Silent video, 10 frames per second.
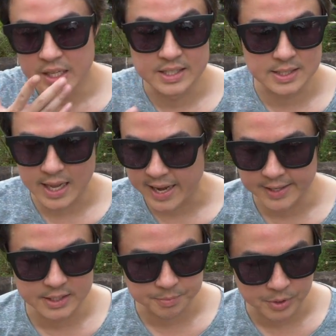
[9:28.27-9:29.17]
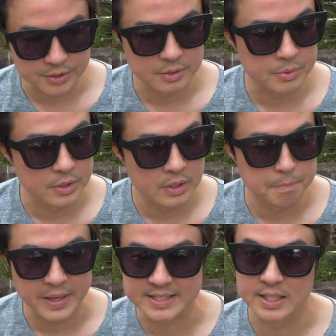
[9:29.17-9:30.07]
It's light, it's portable,
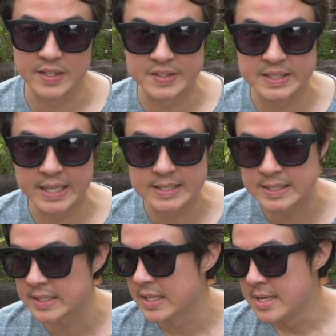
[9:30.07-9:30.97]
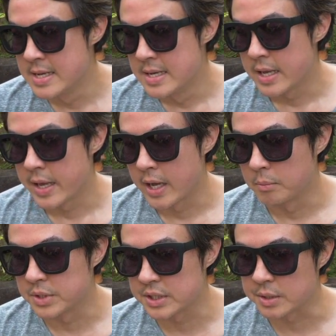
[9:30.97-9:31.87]
makes a lot of sense.
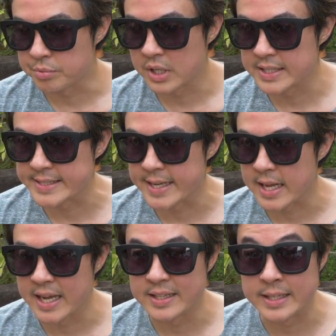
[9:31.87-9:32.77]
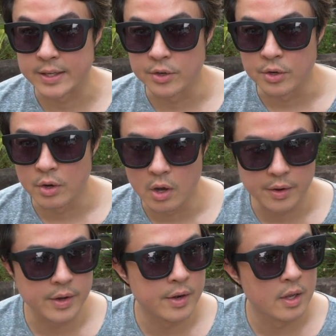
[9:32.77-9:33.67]
I'm just surprised that I did
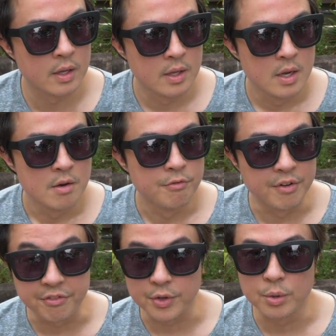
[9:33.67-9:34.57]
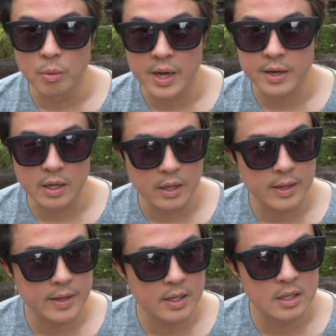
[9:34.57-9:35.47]
not review one
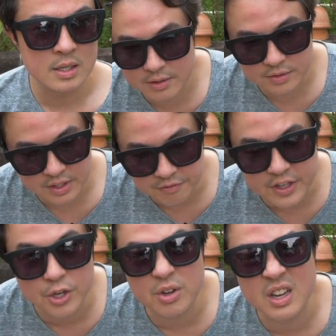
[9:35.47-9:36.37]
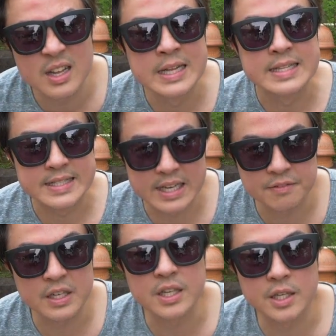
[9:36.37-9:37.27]
earlier. The video
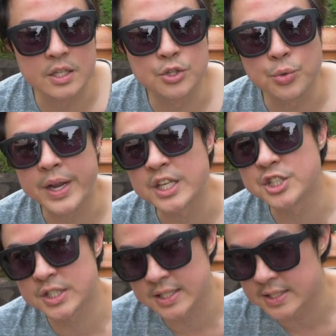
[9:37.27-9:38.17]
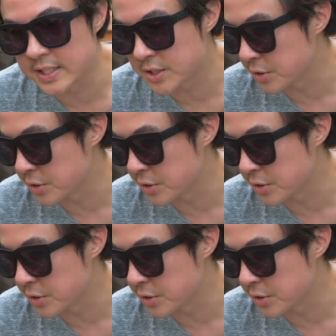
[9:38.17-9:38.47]
definitely didn't do any justice